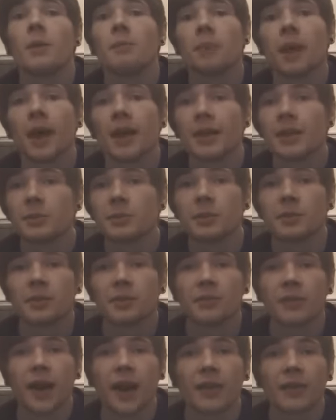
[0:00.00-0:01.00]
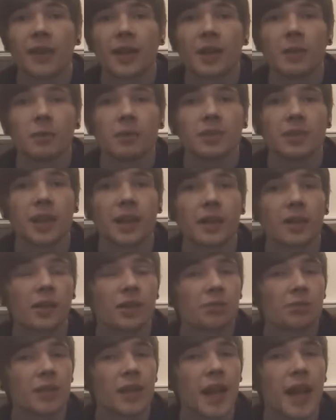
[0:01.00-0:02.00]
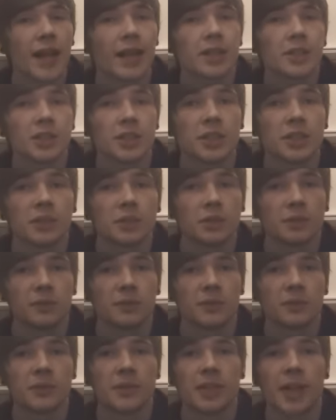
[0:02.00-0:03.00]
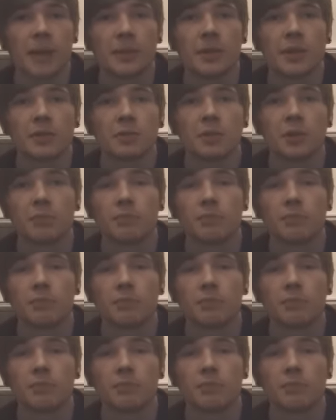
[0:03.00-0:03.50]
Pair this with the fact that it will take 3 energy to do 50 damage with